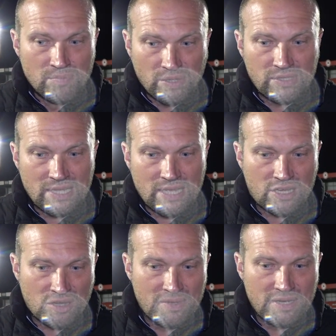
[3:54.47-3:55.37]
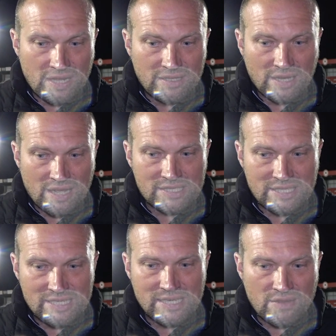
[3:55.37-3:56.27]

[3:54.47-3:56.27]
But I come in at the end of last season,